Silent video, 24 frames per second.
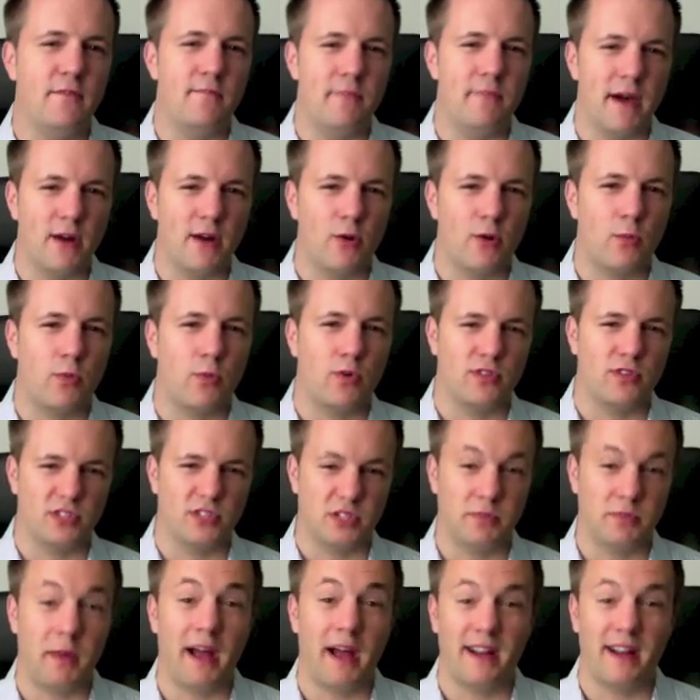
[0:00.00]
better
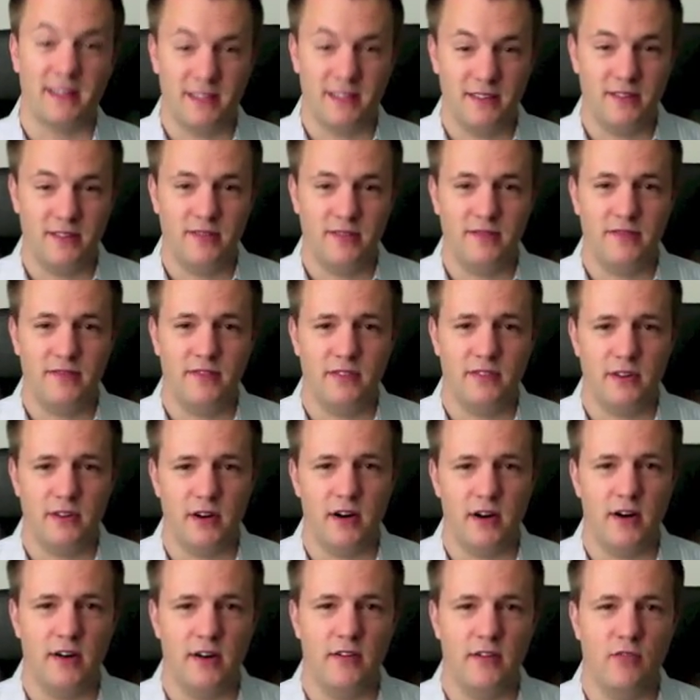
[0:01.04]
perspective
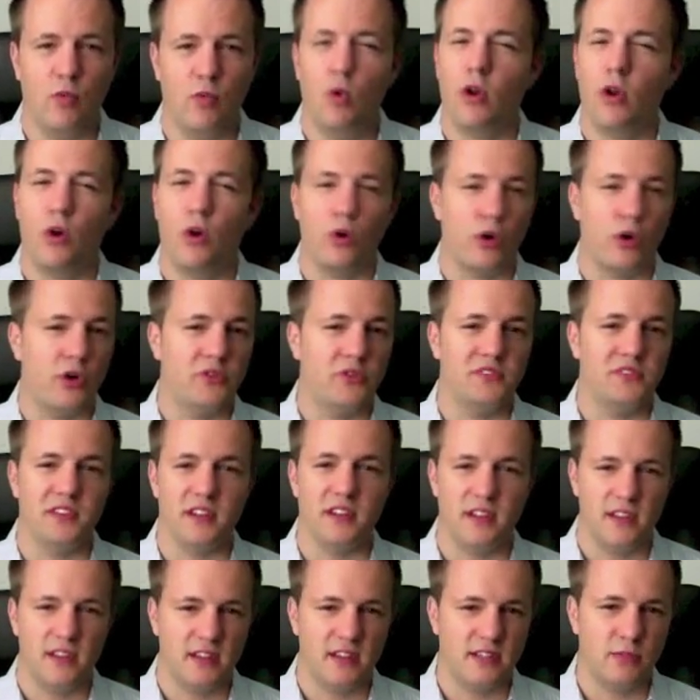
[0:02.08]
of what all goes
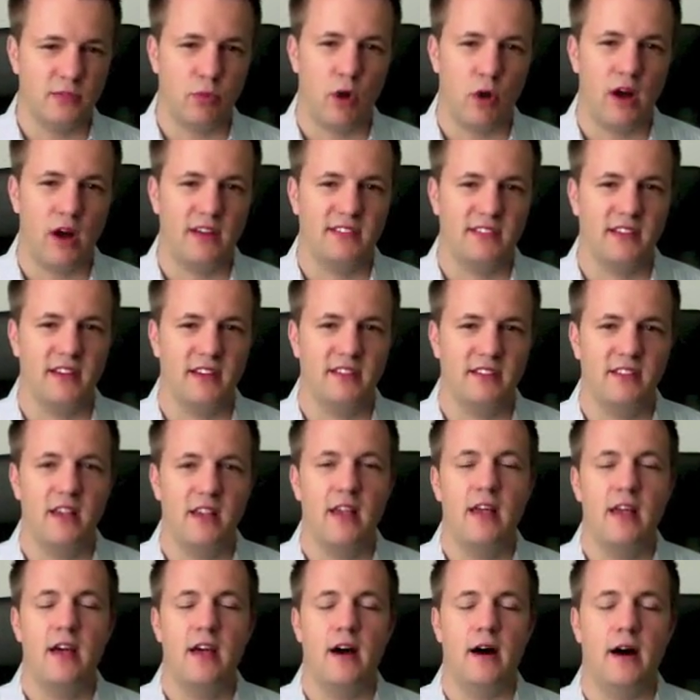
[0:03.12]
into this process.
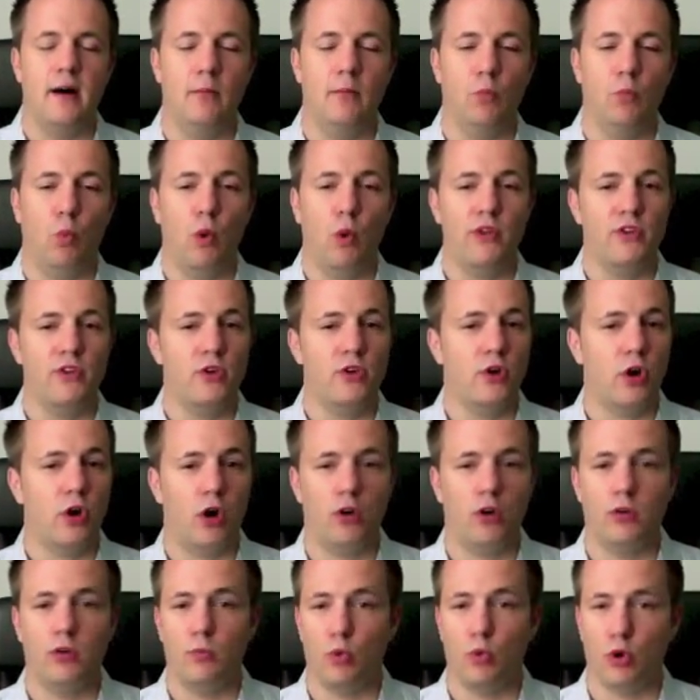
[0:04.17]
Whether you
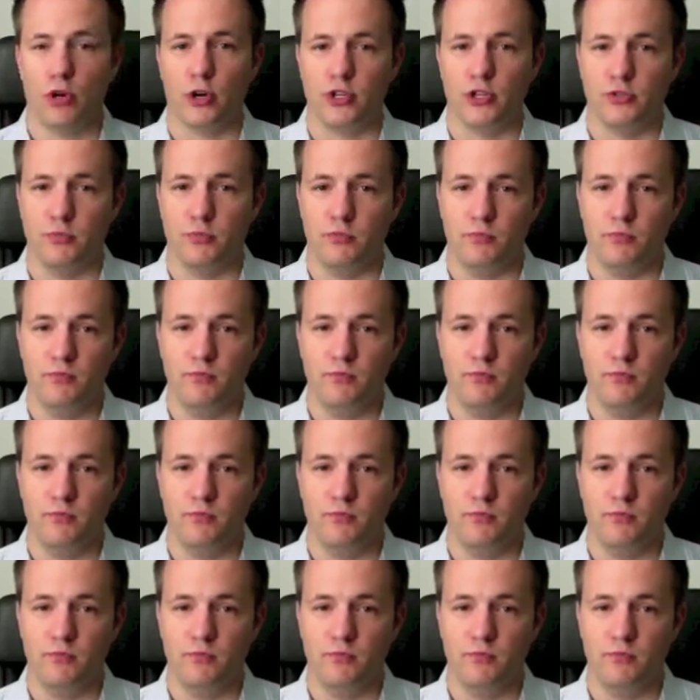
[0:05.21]
call a mortgage